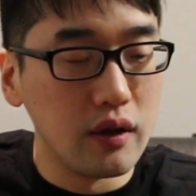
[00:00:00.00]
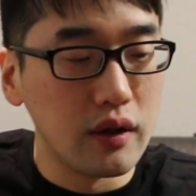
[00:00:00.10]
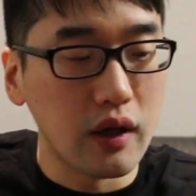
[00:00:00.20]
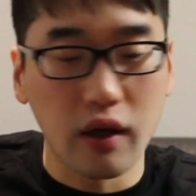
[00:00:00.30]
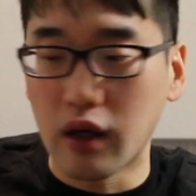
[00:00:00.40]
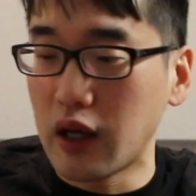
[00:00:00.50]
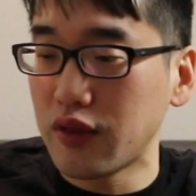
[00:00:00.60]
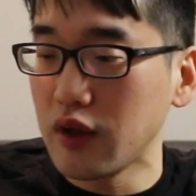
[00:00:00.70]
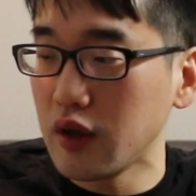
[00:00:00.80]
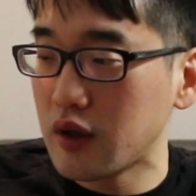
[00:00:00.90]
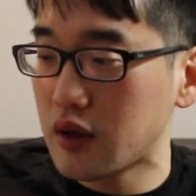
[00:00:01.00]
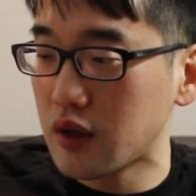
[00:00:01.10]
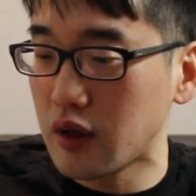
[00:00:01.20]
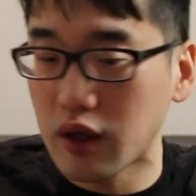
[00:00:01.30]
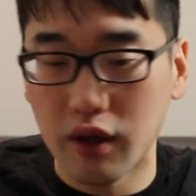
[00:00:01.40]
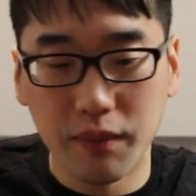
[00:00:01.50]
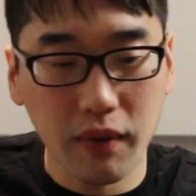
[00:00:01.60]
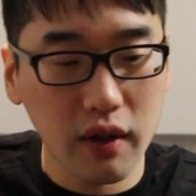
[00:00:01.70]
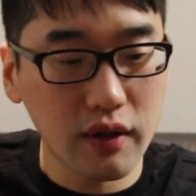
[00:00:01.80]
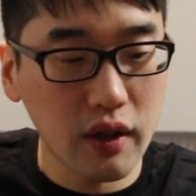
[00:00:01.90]
yeah, I think I'm
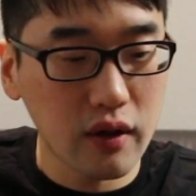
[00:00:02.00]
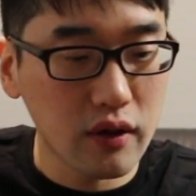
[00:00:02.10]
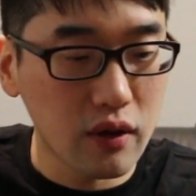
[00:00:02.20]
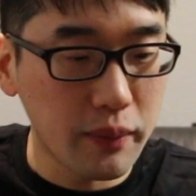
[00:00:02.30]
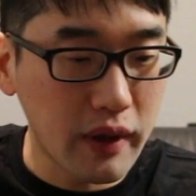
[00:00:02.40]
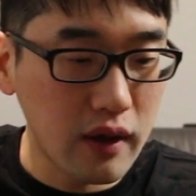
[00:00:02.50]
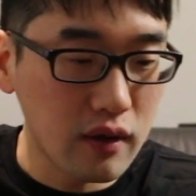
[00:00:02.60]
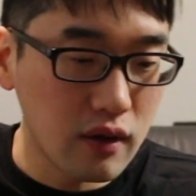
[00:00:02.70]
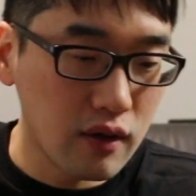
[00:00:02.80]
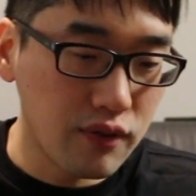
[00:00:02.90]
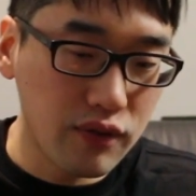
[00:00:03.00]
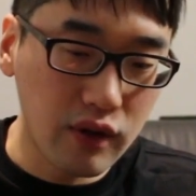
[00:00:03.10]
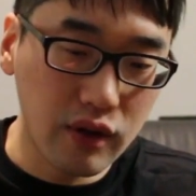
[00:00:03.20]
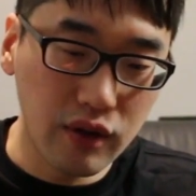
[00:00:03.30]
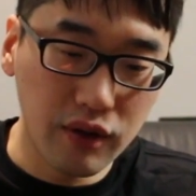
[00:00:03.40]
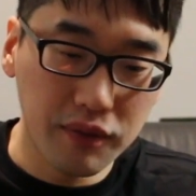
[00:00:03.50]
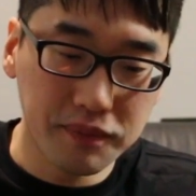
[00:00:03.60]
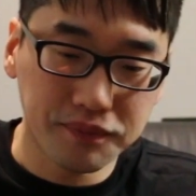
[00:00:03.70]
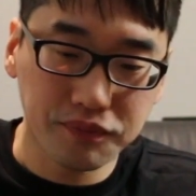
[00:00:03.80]
gonna take another bite of this